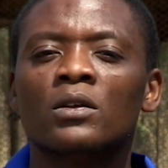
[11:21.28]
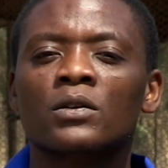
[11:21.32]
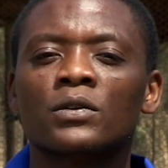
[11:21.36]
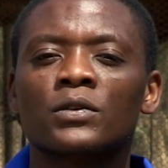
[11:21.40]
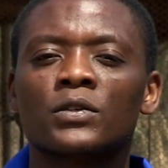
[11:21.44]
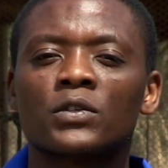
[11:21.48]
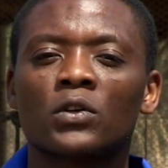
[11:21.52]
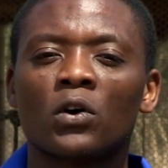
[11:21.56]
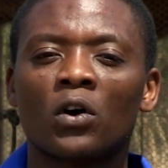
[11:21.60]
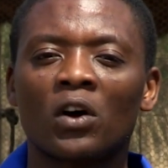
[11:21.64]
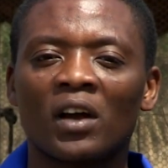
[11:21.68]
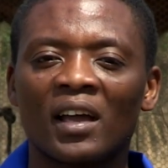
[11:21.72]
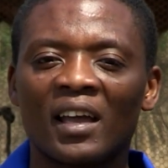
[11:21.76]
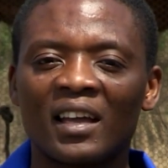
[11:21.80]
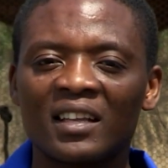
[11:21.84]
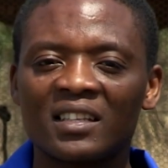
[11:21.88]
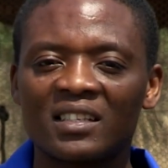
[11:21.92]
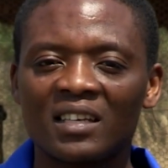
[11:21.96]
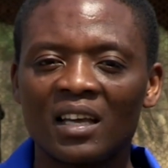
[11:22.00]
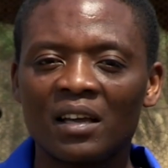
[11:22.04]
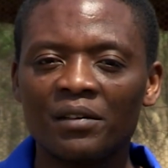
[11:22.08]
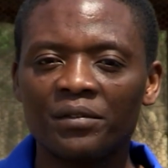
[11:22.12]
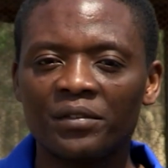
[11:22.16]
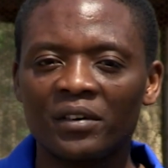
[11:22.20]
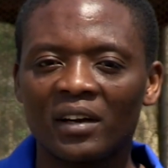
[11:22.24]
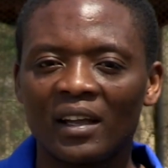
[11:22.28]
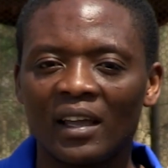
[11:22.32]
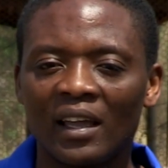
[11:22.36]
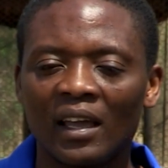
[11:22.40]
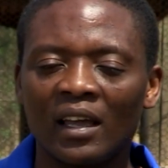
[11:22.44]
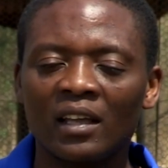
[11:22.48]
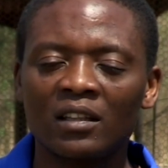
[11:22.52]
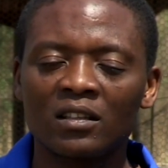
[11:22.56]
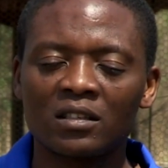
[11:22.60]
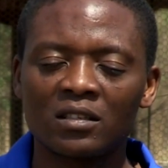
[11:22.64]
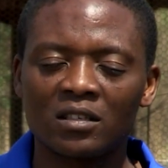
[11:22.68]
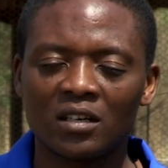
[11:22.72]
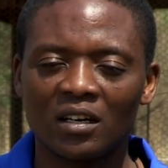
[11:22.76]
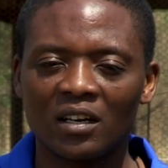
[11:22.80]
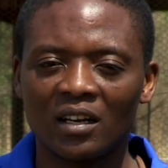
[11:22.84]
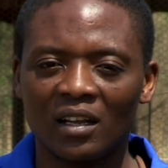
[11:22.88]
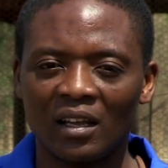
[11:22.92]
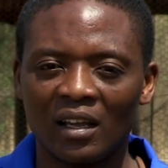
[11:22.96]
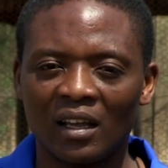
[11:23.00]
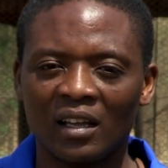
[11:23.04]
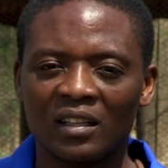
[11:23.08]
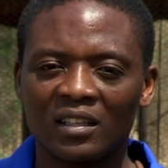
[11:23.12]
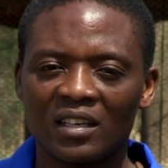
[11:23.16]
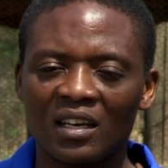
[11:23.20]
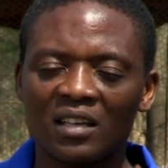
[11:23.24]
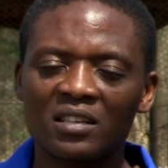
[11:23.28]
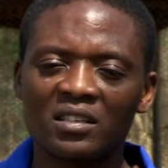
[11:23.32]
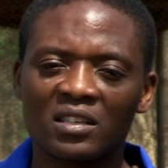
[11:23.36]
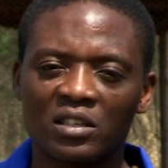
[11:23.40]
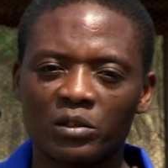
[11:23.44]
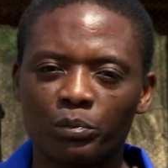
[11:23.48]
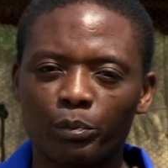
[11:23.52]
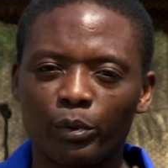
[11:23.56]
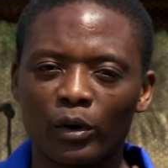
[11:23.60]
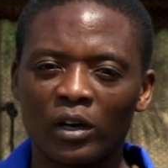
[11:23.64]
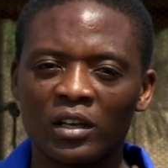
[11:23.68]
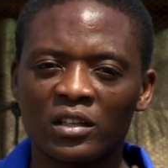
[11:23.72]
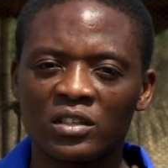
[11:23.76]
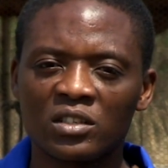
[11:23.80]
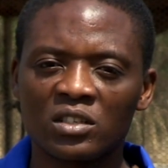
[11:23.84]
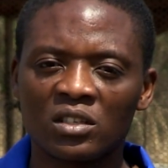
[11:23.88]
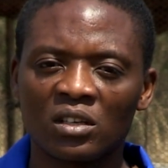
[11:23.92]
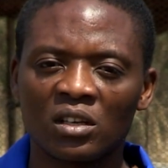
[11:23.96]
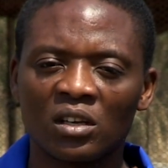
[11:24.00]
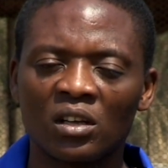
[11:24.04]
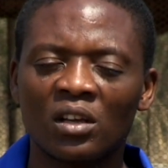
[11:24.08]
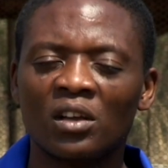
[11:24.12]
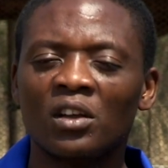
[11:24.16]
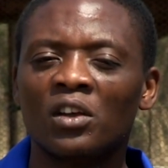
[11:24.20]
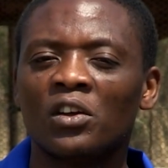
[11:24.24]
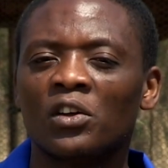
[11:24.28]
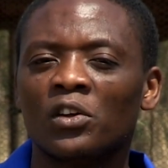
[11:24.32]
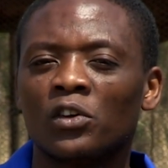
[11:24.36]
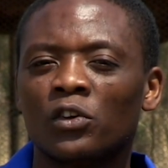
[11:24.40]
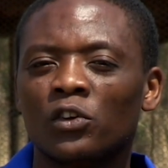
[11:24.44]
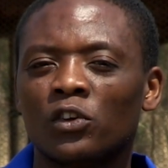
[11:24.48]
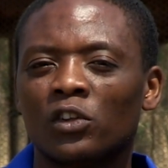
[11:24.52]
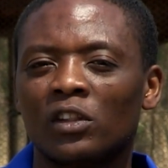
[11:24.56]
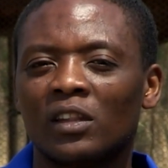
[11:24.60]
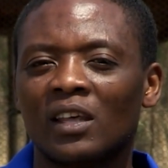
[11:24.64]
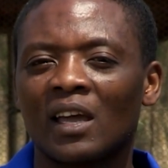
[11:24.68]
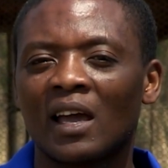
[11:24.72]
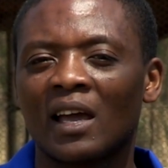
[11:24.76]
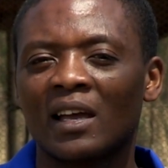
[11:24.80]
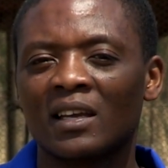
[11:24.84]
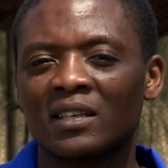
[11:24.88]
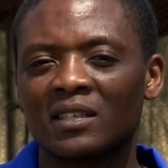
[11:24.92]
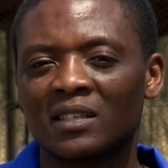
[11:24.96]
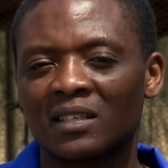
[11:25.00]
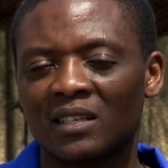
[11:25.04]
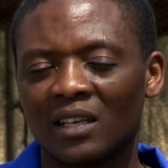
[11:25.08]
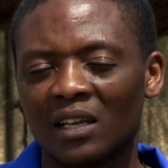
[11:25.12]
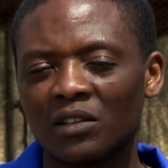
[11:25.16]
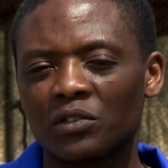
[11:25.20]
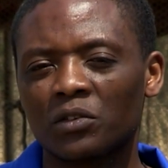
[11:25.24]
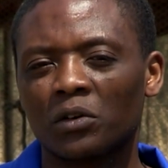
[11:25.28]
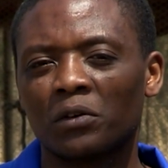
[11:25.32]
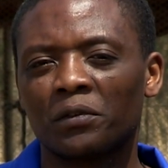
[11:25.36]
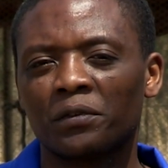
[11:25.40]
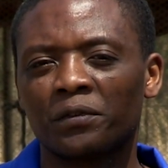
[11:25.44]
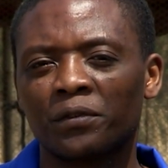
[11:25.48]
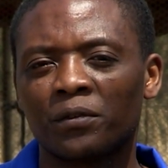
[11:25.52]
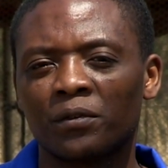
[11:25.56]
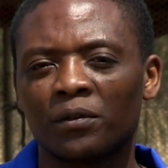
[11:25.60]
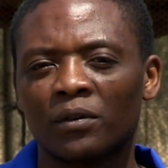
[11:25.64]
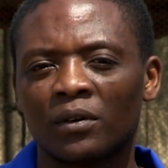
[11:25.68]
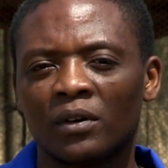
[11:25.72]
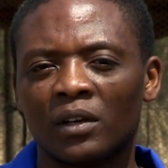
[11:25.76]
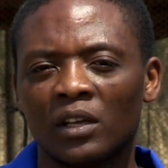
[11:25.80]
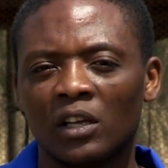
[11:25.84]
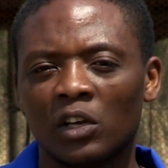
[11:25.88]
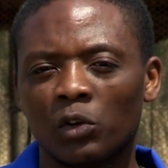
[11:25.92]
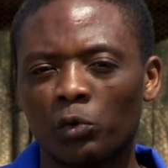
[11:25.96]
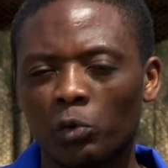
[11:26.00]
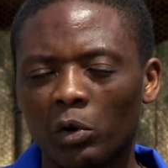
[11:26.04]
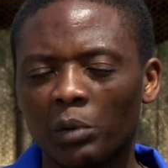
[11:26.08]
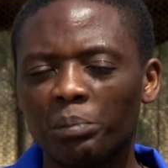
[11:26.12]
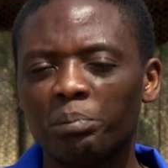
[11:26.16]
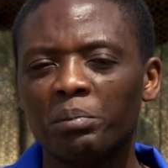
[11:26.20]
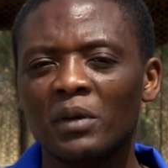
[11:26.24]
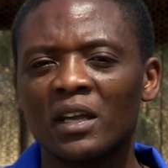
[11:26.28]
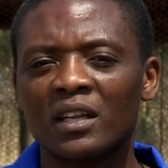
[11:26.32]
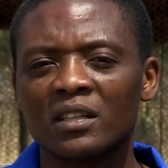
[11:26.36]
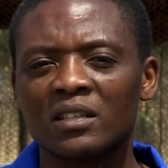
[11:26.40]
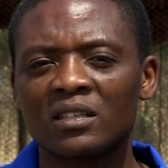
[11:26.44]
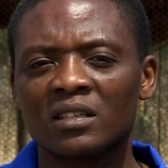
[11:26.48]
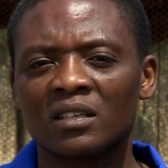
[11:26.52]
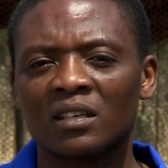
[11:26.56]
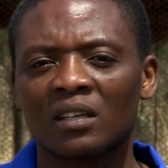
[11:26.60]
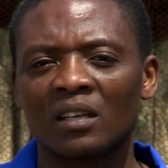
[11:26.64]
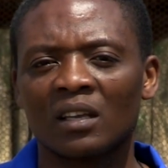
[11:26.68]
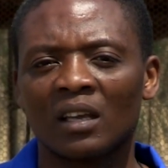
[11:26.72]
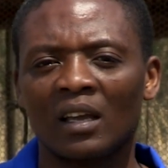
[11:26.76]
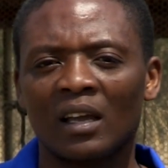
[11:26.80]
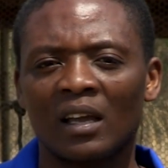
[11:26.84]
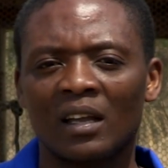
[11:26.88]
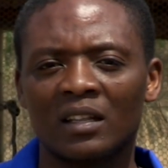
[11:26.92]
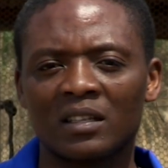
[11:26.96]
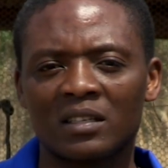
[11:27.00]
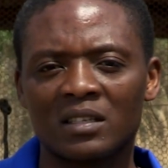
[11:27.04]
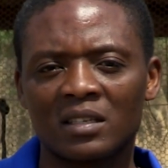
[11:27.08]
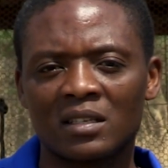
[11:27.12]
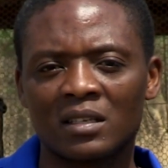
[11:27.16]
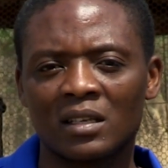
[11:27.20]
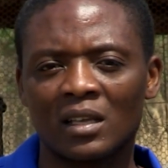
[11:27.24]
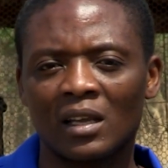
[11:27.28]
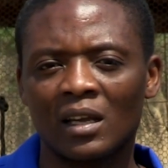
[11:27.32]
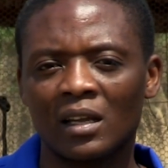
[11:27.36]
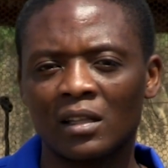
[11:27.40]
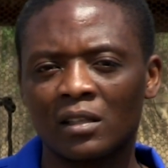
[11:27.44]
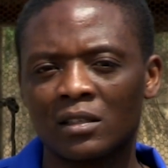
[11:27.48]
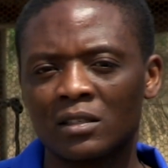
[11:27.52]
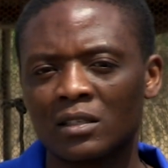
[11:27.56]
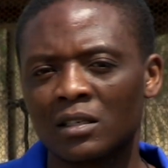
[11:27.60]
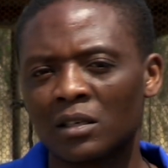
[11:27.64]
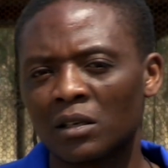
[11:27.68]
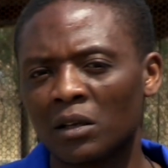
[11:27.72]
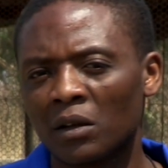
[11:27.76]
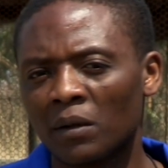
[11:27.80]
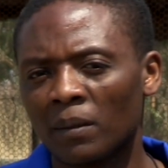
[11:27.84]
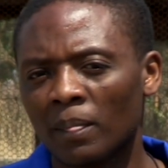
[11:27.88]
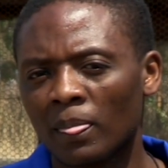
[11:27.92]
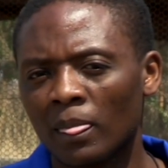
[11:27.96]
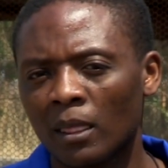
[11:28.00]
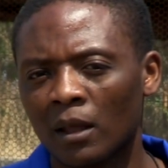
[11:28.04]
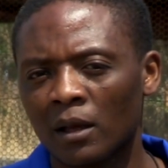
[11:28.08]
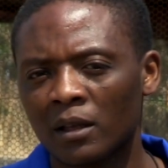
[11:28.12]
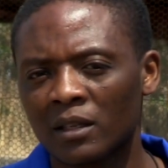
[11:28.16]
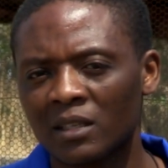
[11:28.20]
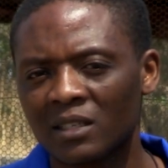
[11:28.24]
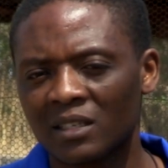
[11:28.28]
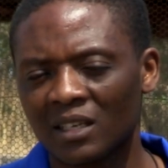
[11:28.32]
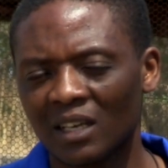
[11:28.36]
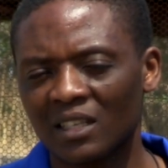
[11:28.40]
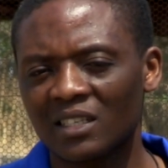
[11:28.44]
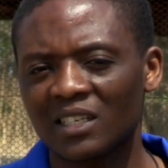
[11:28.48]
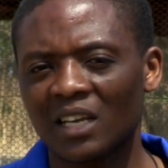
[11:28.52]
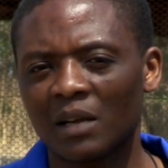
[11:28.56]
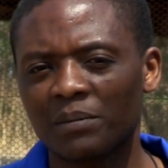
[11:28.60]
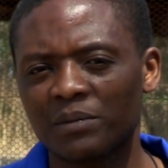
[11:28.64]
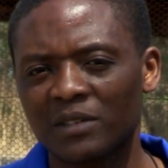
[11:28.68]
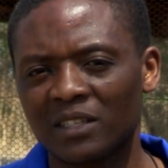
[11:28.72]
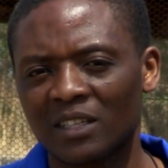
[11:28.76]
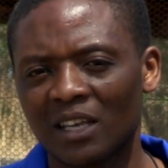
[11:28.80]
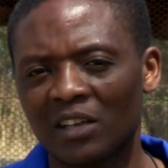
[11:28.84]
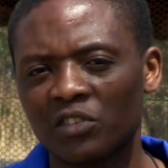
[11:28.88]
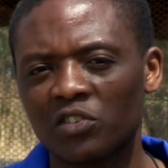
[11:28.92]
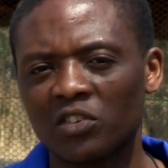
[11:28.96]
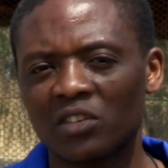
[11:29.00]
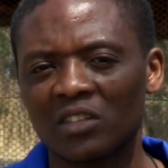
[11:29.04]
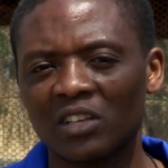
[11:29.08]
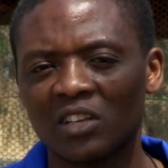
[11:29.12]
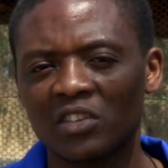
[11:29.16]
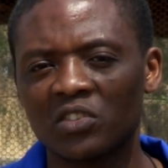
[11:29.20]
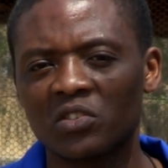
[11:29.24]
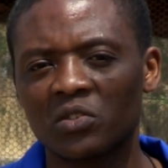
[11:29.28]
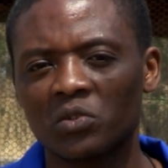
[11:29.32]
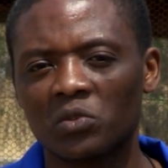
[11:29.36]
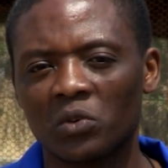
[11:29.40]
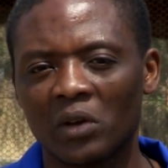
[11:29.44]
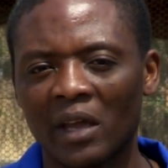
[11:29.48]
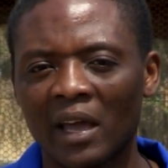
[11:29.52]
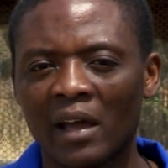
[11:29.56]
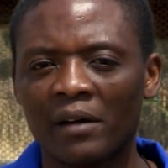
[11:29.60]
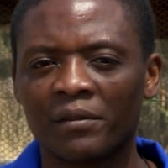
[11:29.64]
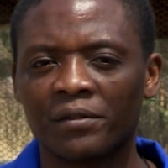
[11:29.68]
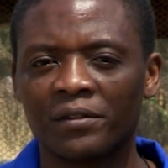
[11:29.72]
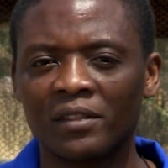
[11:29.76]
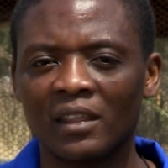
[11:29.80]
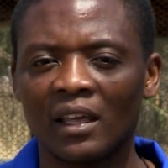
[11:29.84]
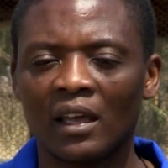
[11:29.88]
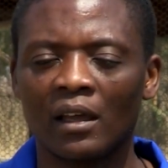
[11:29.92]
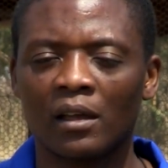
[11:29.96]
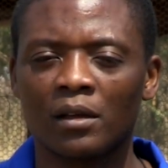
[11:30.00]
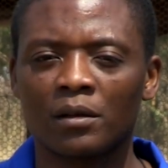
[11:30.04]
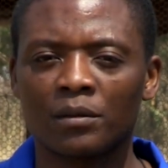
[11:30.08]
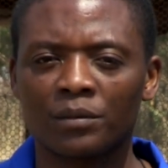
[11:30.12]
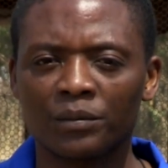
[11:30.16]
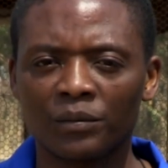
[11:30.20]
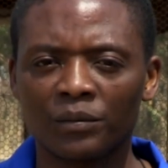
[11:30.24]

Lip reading: So at every entry and exit point, there are a set of equipment and setups that you need to have there.